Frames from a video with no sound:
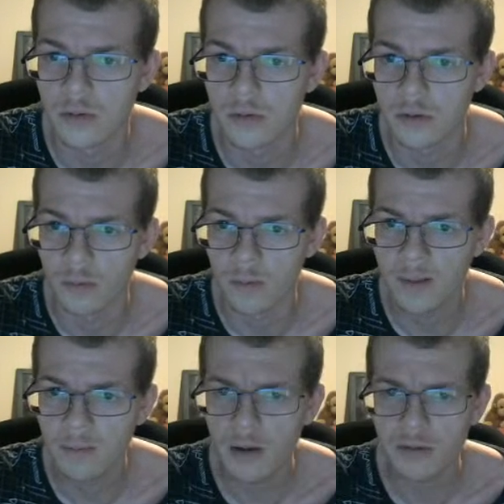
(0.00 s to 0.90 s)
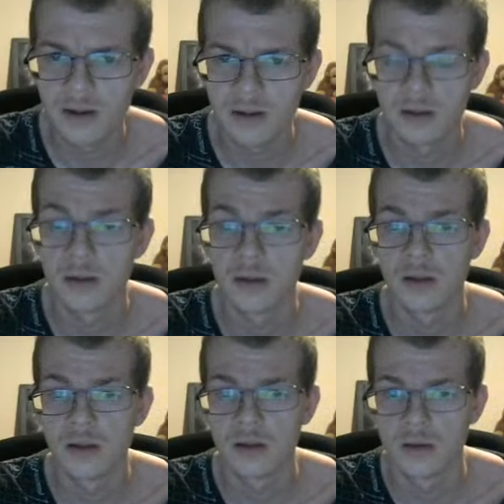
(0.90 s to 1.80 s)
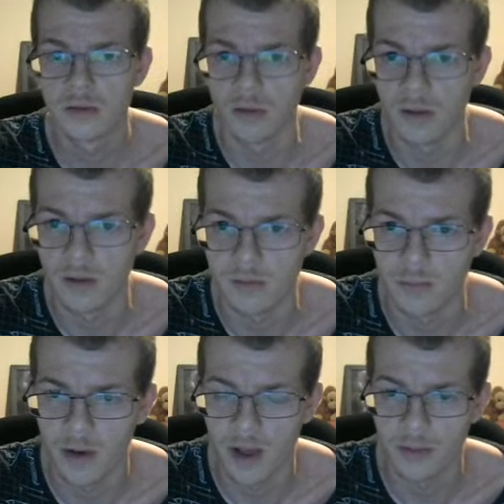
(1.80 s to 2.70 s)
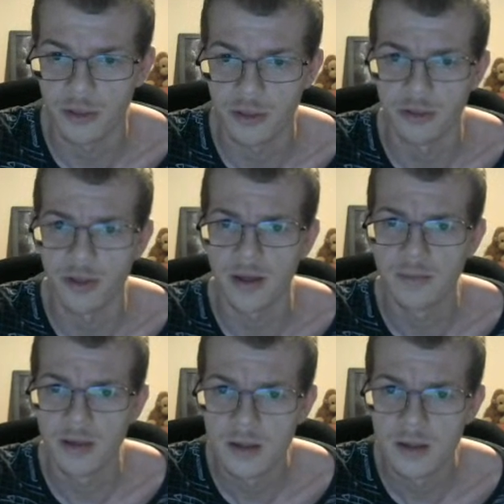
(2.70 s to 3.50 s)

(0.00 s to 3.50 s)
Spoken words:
Guerrero? Don't know how you pronounce his name.